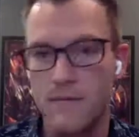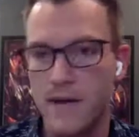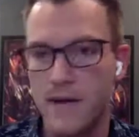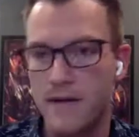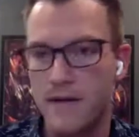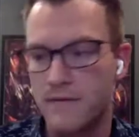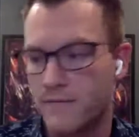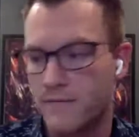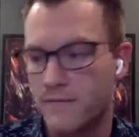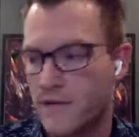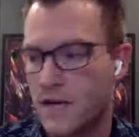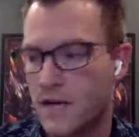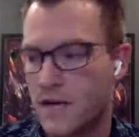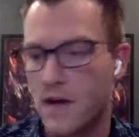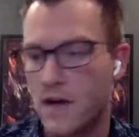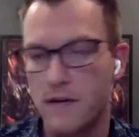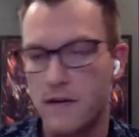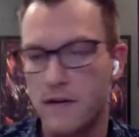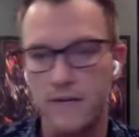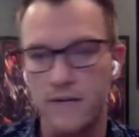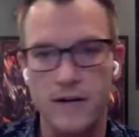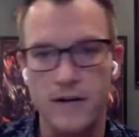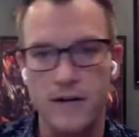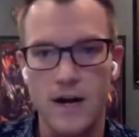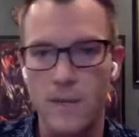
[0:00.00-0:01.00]
my
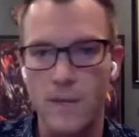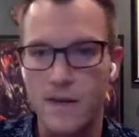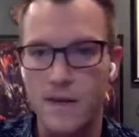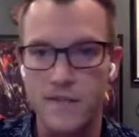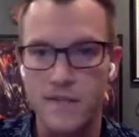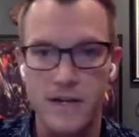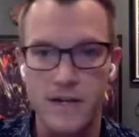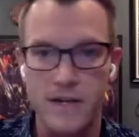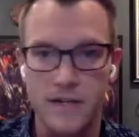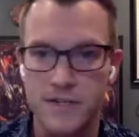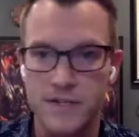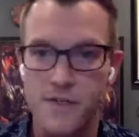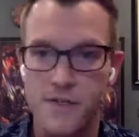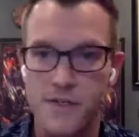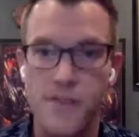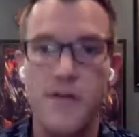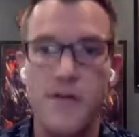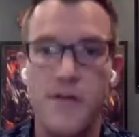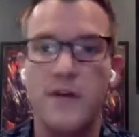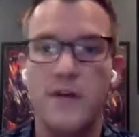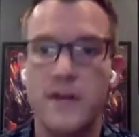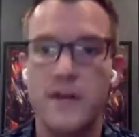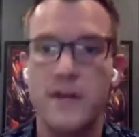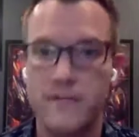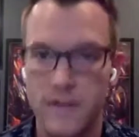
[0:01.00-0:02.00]
videographer and I, we have the next
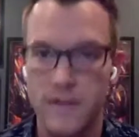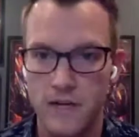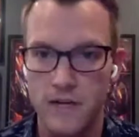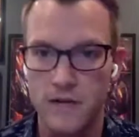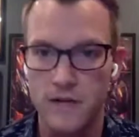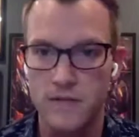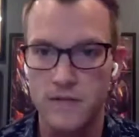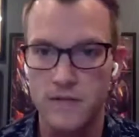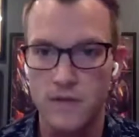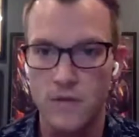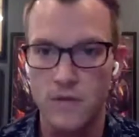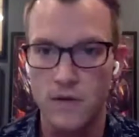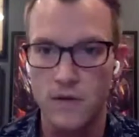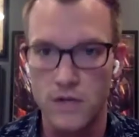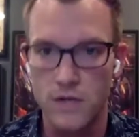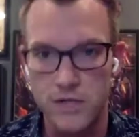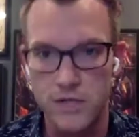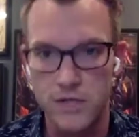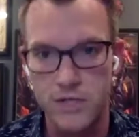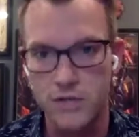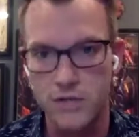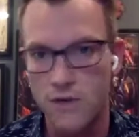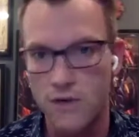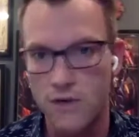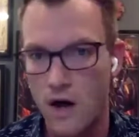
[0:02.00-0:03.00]
30 videos that we're going to
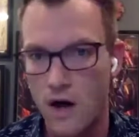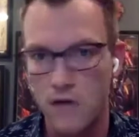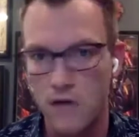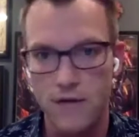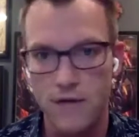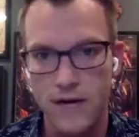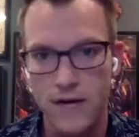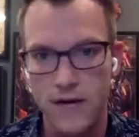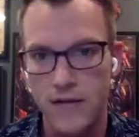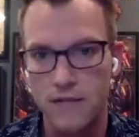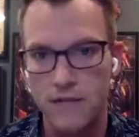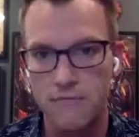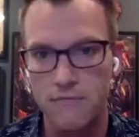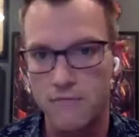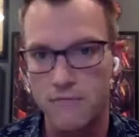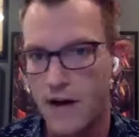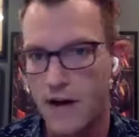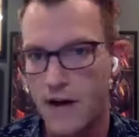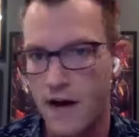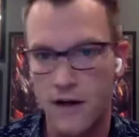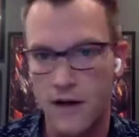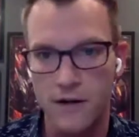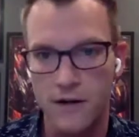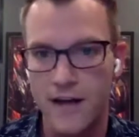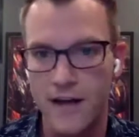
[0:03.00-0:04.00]
shoot already
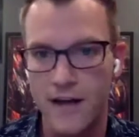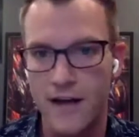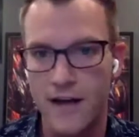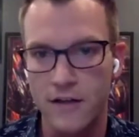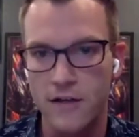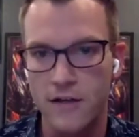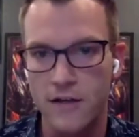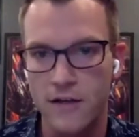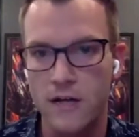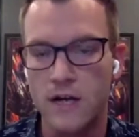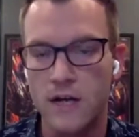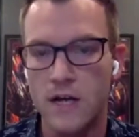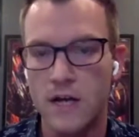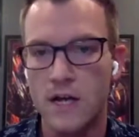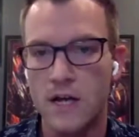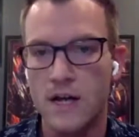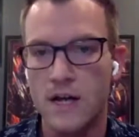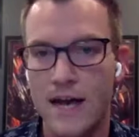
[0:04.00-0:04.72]
on our calendar,